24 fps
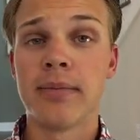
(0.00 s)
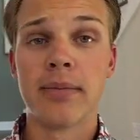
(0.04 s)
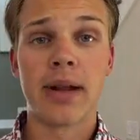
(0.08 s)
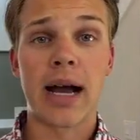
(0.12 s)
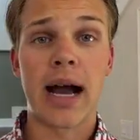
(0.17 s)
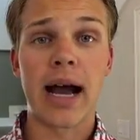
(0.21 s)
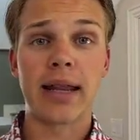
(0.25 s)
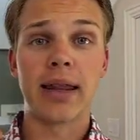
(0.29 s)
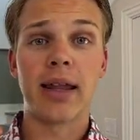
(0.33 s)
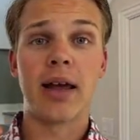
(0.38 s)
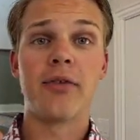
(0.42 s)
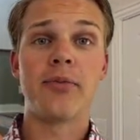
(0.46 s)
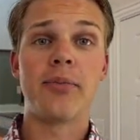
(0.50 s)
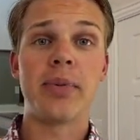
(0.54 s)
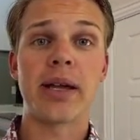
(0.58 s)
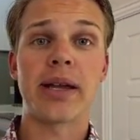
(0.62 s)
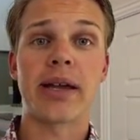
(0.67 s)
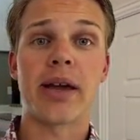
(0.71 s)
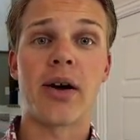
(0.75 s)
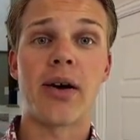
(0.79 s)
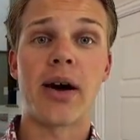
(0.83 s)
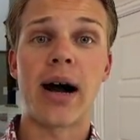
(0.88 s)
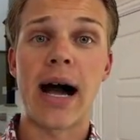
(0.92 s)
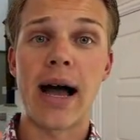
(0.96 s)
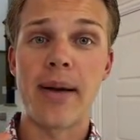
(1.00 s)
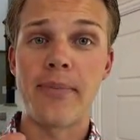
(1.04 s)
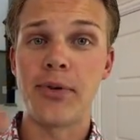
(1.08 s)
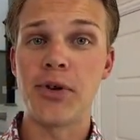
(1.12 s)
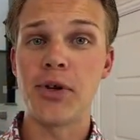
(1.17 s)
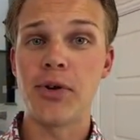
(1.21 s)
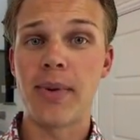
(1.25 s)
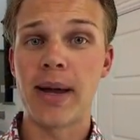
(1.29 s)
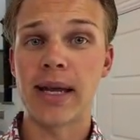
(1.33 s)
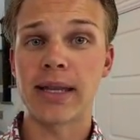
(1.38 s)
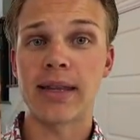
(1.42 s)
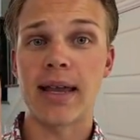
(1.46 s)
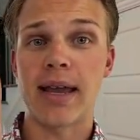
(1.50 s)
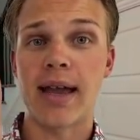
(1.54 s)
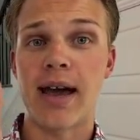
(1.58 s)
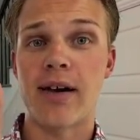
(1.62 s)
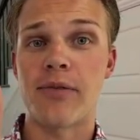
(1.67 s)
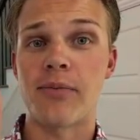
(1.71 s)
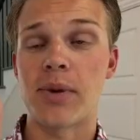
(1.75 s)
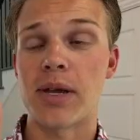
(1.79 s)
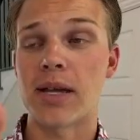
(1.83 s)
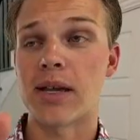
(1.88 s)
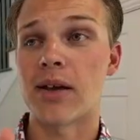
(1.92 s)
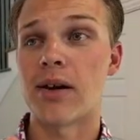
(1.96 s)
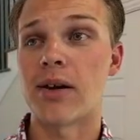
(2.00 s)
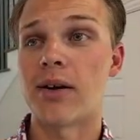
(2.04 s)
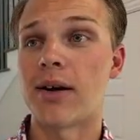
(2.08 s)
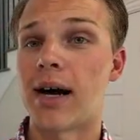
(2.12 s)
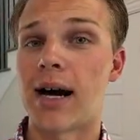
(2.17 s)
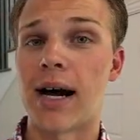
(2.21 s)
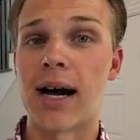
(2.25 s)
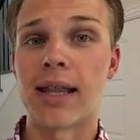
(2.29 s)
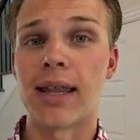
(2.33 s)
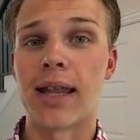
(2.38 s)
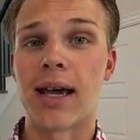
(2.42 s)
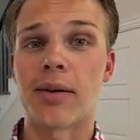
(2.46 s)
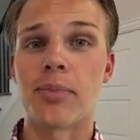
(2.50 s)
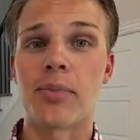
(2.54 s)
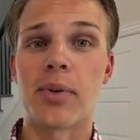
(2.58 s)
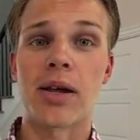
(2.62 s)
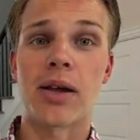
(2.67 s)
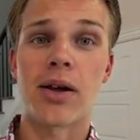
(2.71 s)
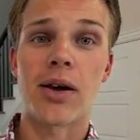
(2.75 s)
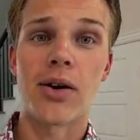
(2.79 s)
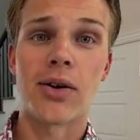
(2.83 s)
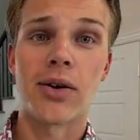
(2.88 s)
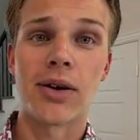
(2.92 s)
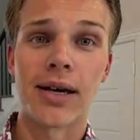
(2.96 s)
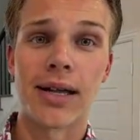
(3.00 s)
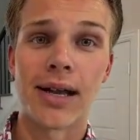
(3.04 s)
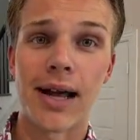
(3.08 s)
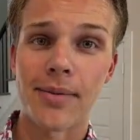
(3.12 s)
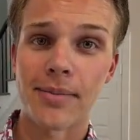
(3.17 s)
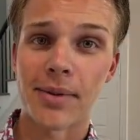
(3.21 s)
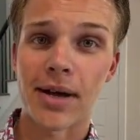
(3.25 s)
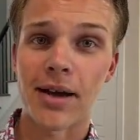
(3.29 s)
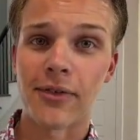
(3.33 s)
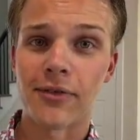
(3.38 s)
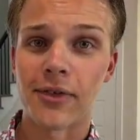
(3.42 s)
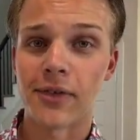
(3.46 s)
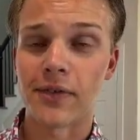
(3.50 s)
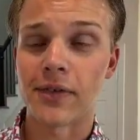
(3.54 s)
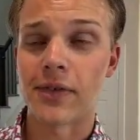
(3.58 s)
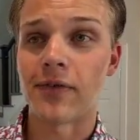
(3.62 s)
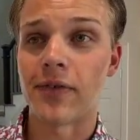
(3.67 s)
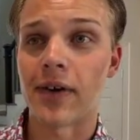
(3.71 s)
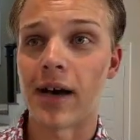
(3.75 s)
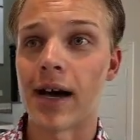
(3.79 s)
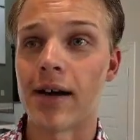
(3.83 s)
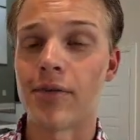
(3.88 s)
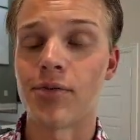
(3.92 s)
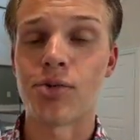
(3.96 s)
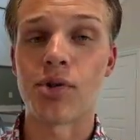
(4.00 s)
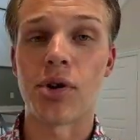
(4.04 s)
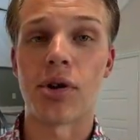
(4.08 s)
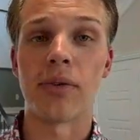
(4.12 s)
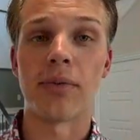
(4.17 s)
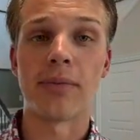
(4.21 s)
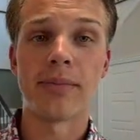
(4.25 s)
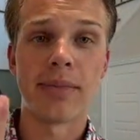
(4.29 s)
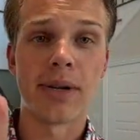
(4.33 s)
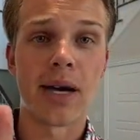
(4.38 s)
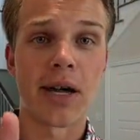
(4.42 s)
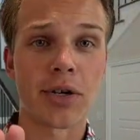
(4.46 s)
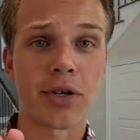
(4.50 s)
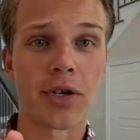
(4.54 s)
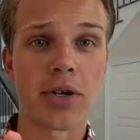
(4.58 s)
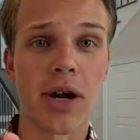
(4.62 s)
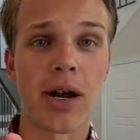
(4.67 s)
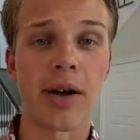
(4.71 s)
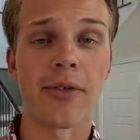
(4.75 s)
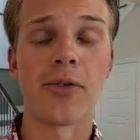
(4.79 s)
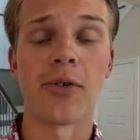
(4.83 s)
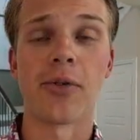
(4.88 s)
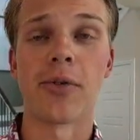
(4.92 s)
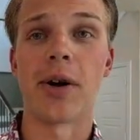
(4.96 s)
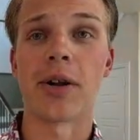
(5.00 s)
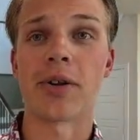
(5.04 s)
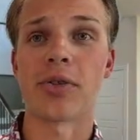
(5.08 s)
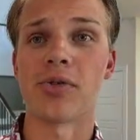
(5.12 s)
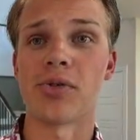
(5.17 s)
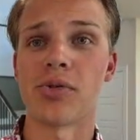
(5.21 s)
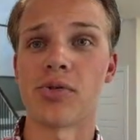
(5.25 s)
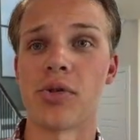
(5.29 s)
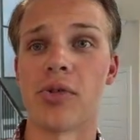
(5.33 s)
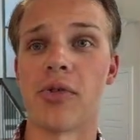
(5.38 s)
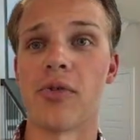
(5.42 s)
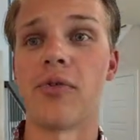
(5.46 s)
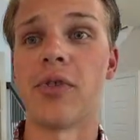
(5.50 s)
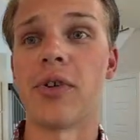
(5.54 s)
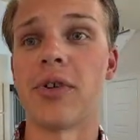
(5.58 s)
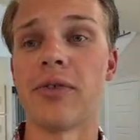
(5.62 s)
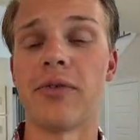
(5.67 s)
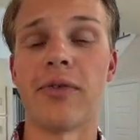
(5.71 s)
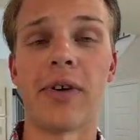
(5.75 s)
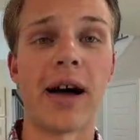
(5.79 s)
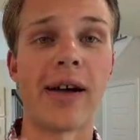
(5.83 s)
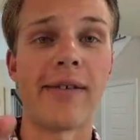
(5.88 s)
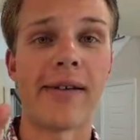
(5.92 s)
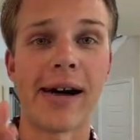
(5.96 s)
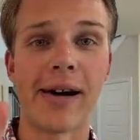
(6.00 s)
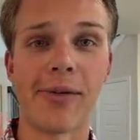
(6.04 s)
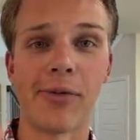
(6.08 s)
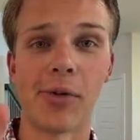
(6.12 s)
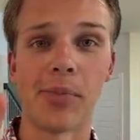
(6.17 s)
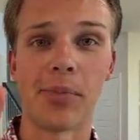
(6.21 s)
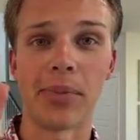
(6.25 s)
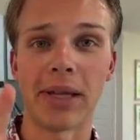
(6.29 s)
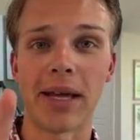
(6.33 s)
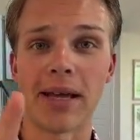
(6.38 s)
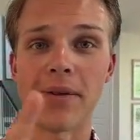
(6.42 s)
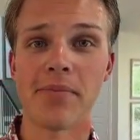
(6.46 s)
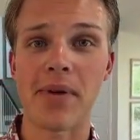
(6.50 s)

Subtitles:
I love bingo. I do bet they have bingo. I like bingo, and I'm not 55. So not a shot if you're watching this over 55. I will play